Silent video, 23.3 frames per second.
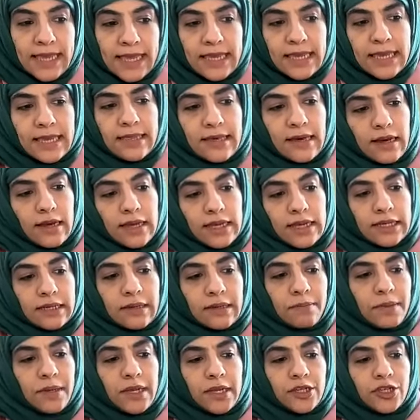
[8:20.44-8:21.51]
Either
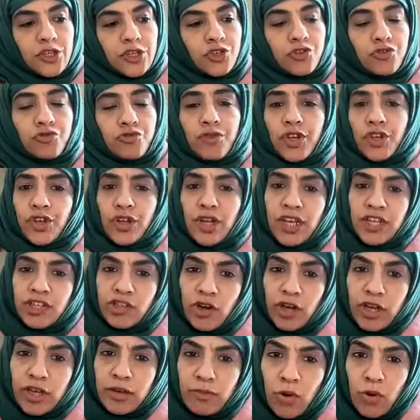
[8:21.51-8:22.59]
inability to regulate
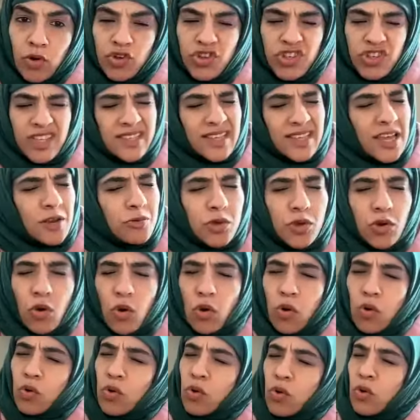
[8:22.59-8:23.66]
our emotions, and we
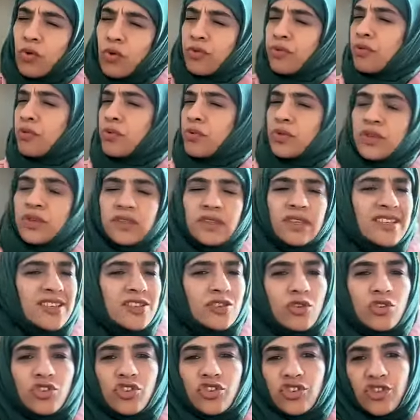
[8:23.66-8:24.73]
all go through this. This is
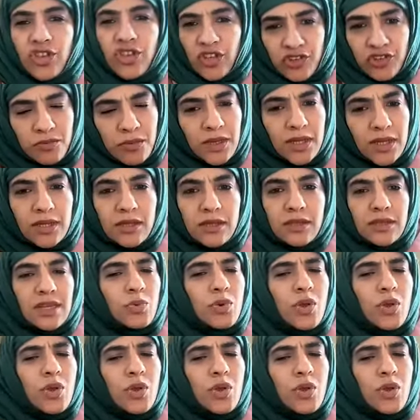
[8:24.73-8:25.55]
not judgment.